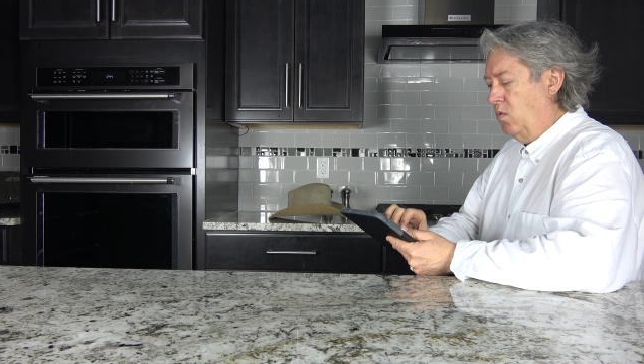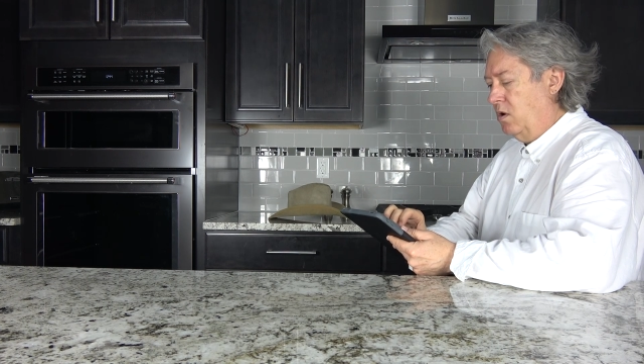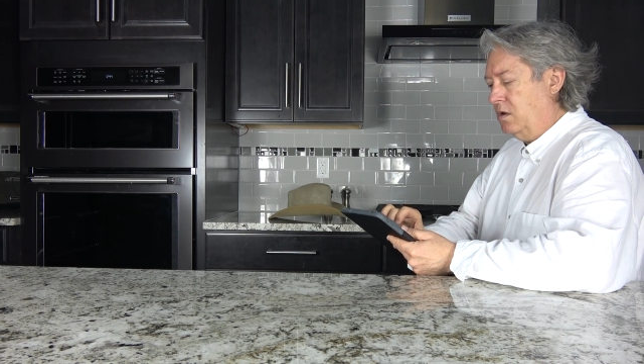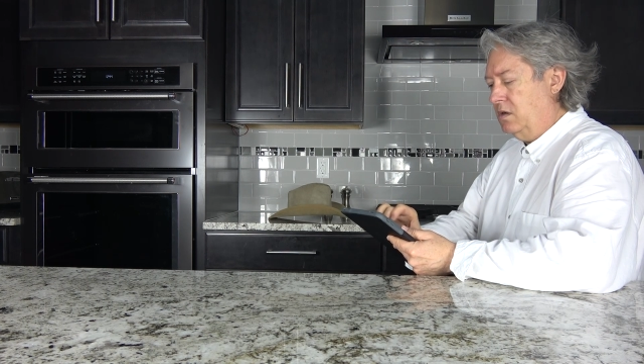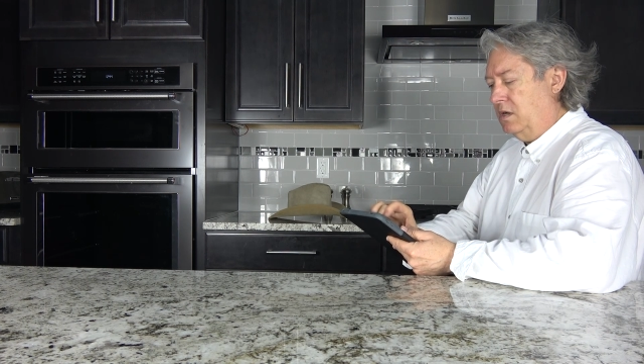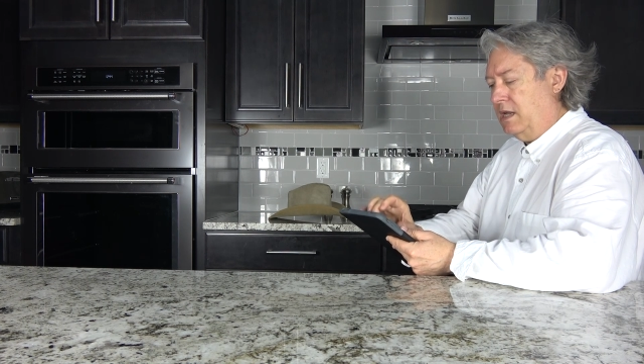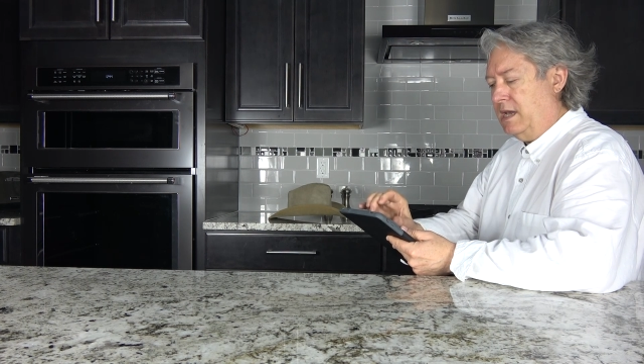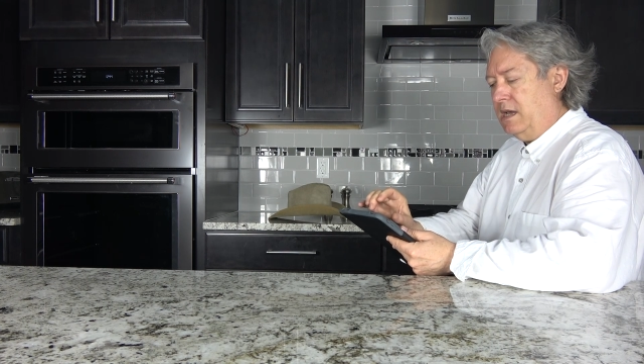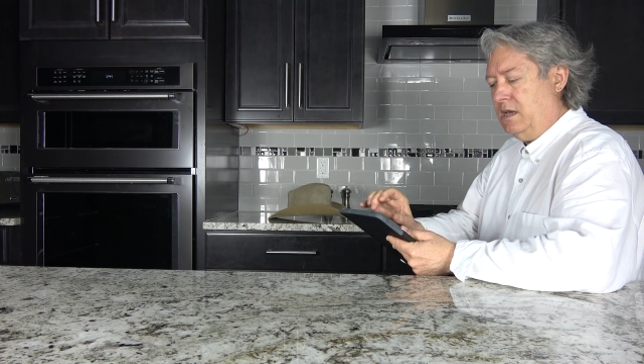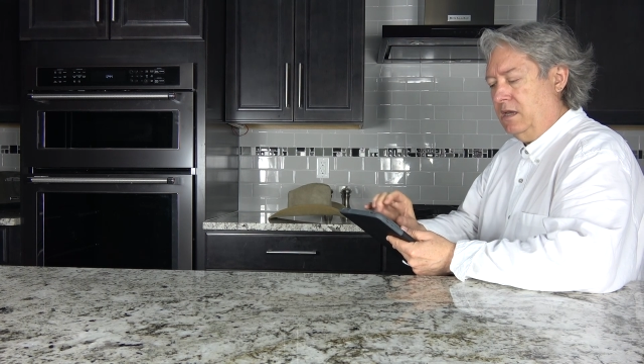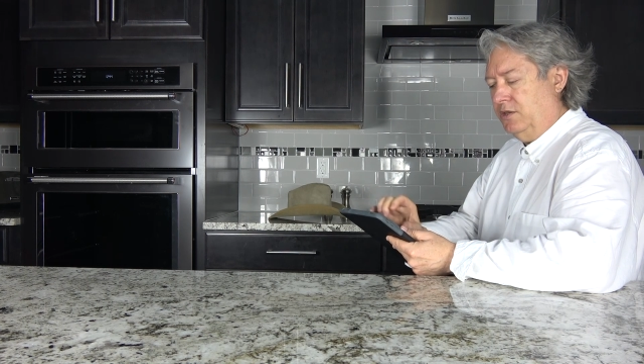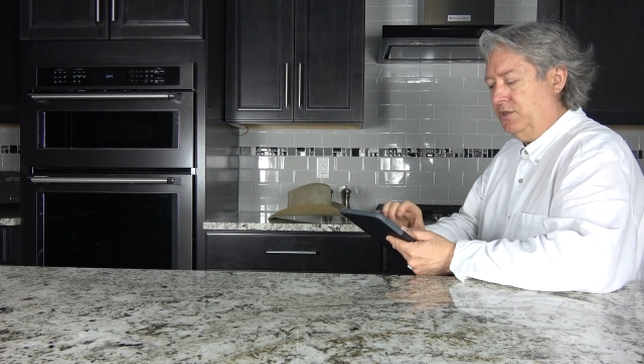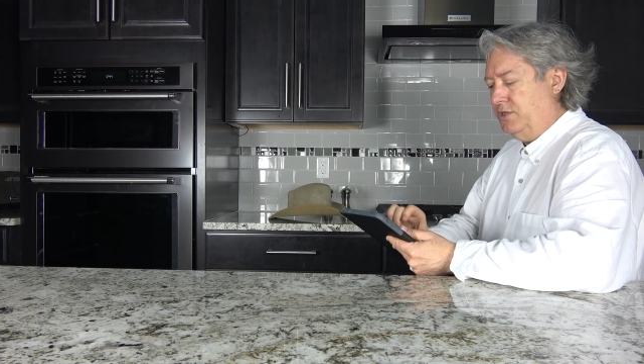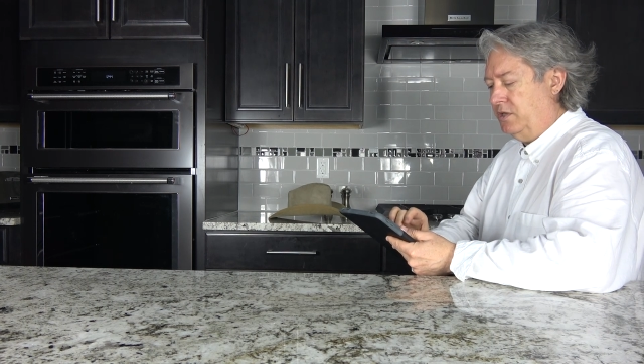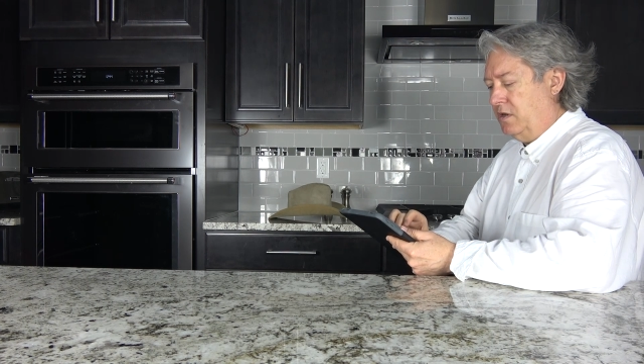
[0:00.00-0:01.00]
worked like
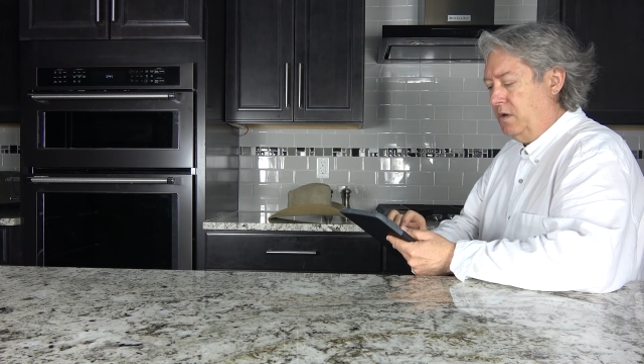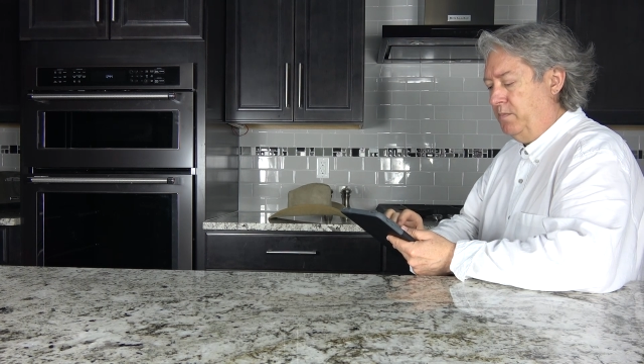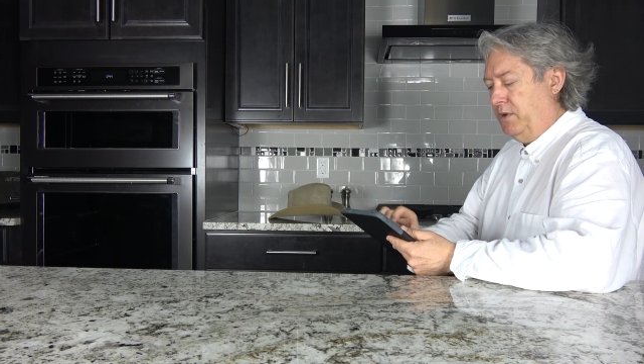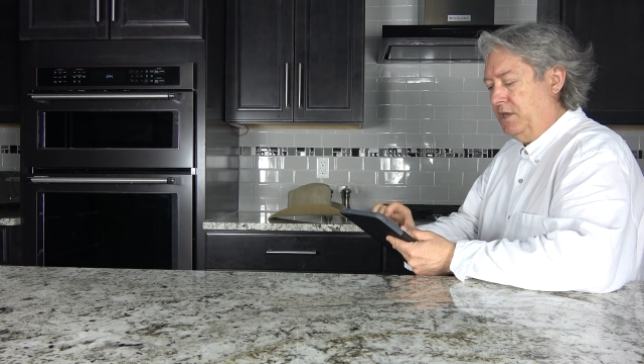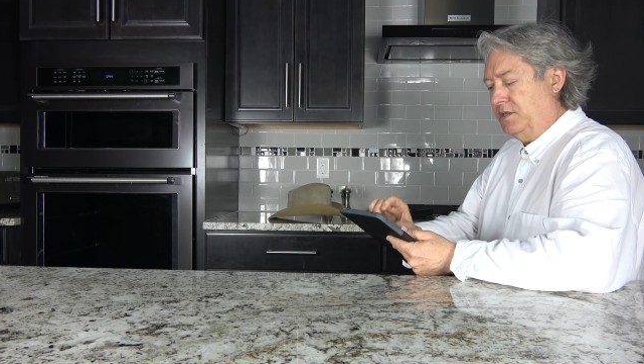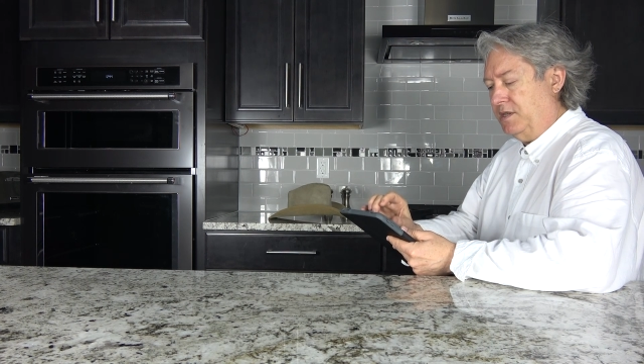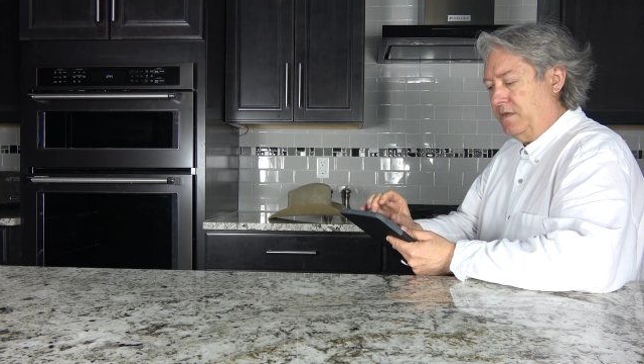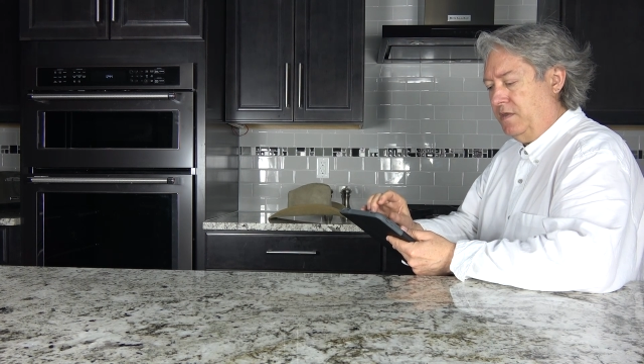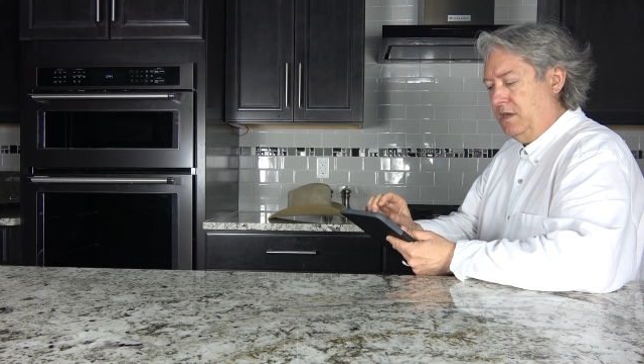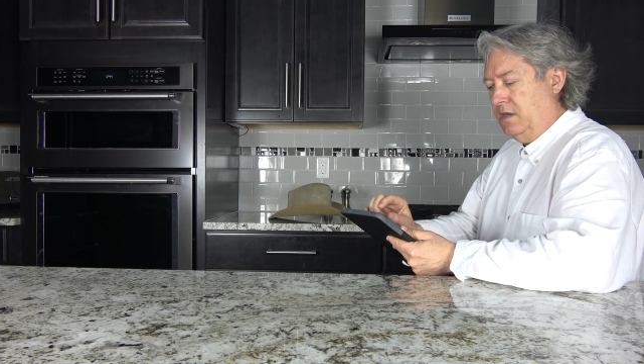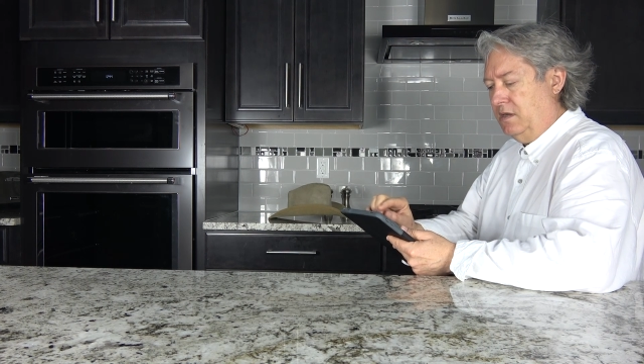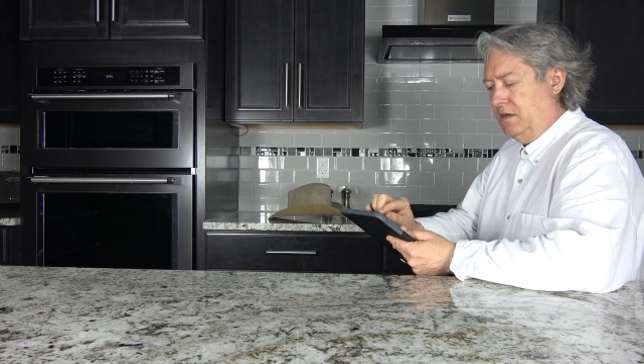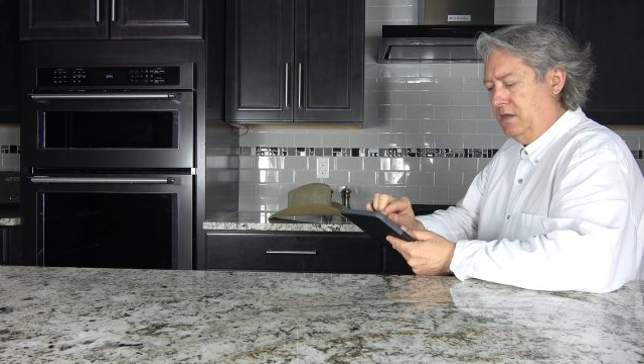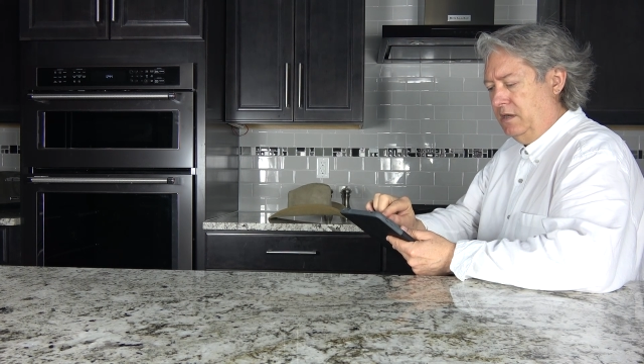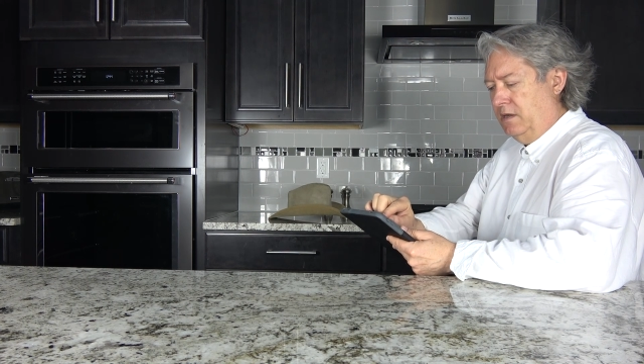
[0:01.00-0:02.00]
a charm, because I think
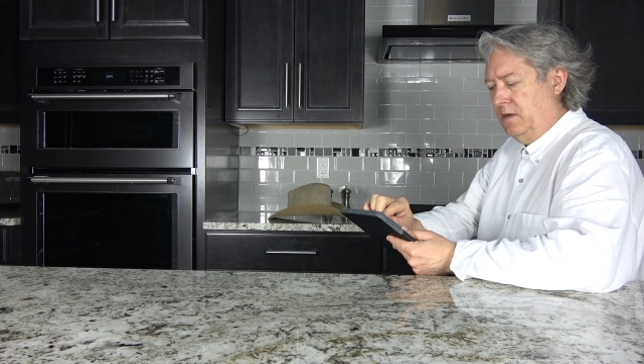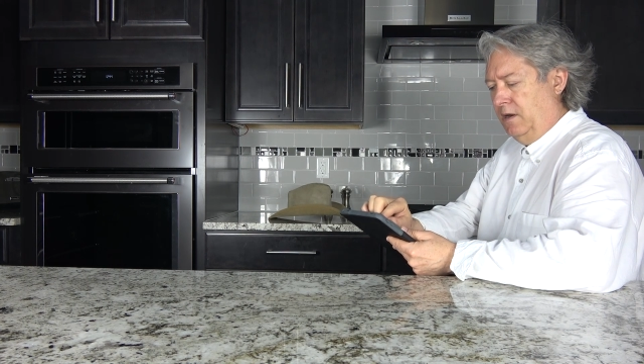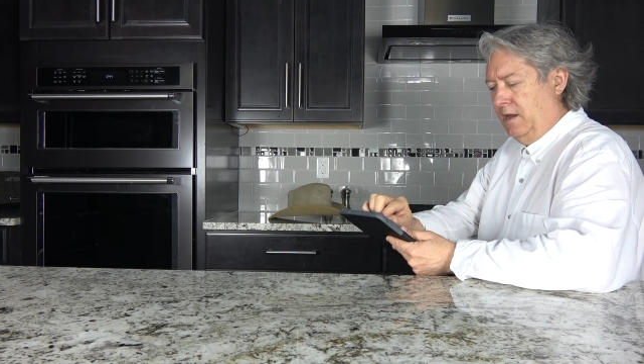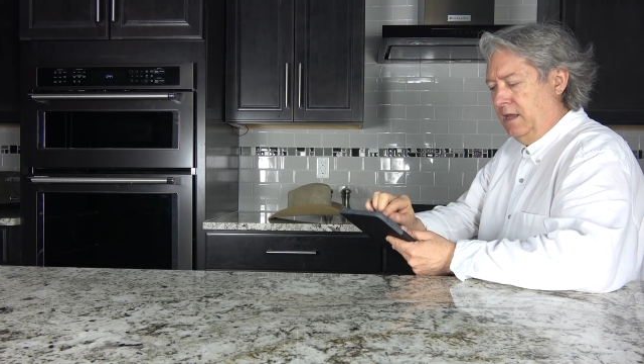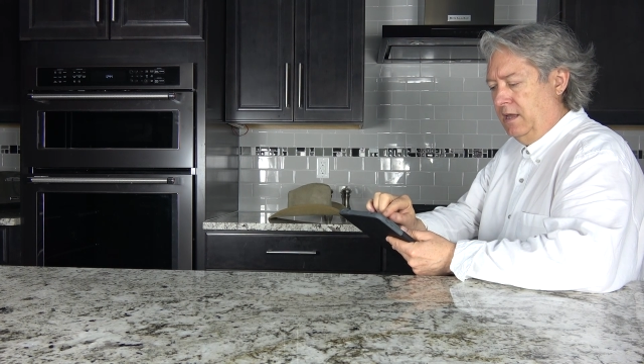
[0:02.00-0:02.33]
it did.